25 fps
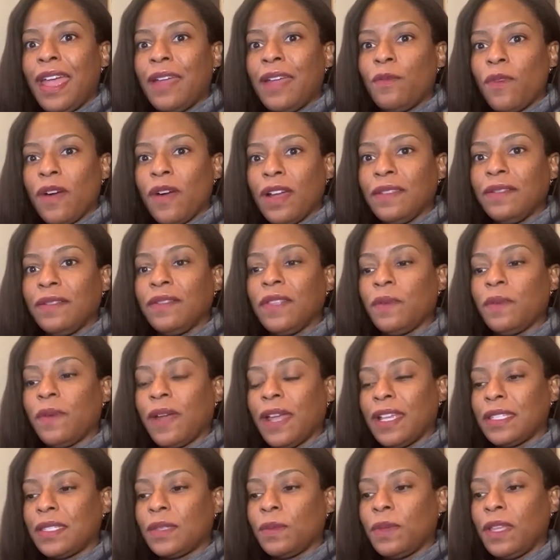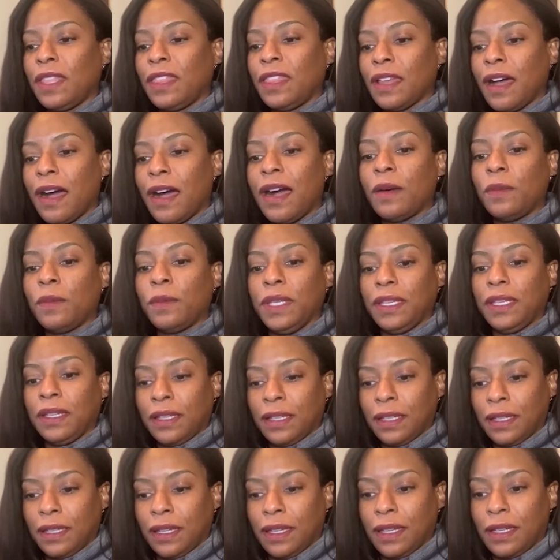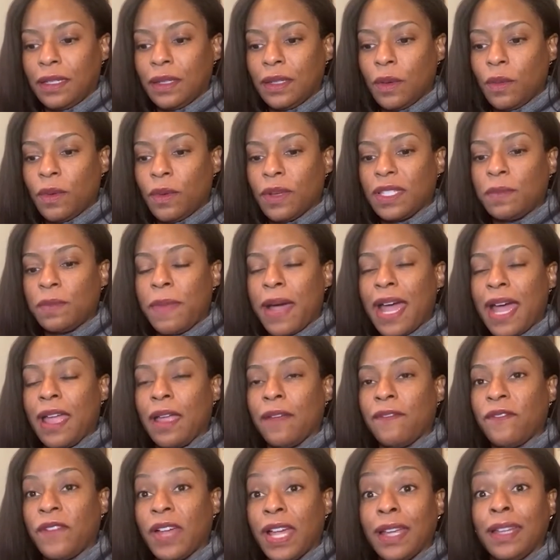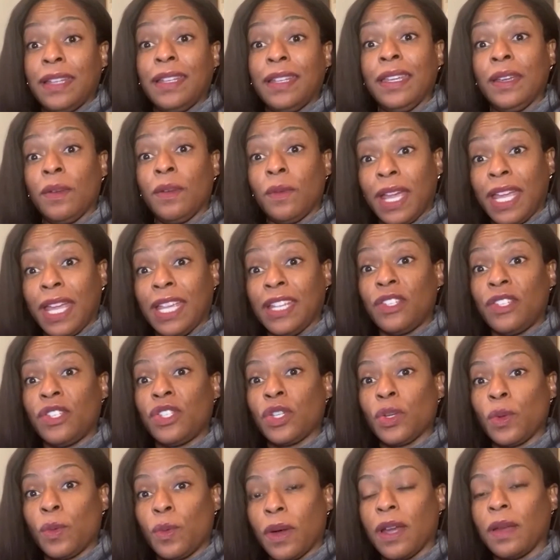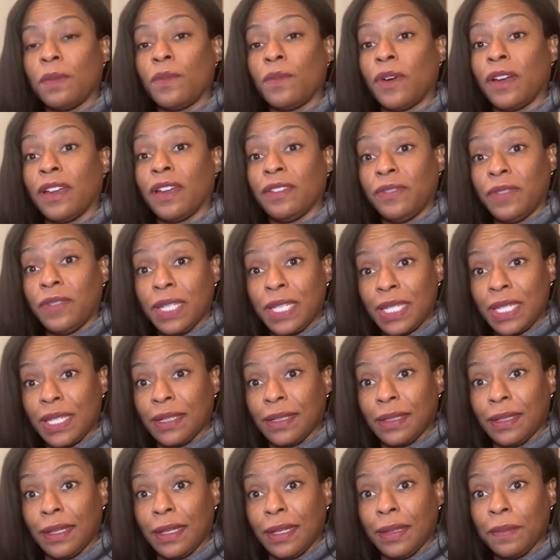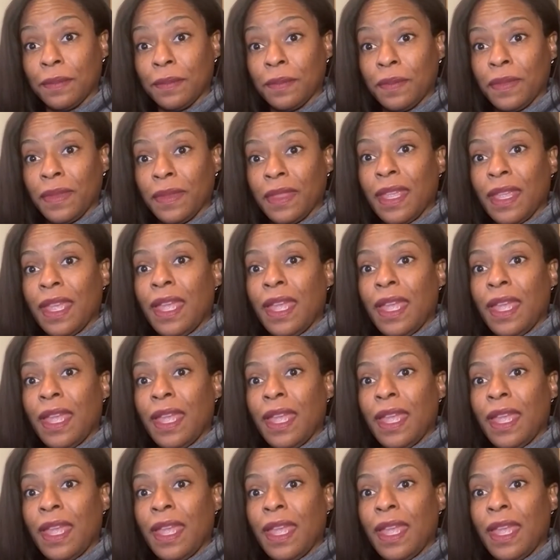And one of the ways we thought we could was by finding ways to work more efficiently.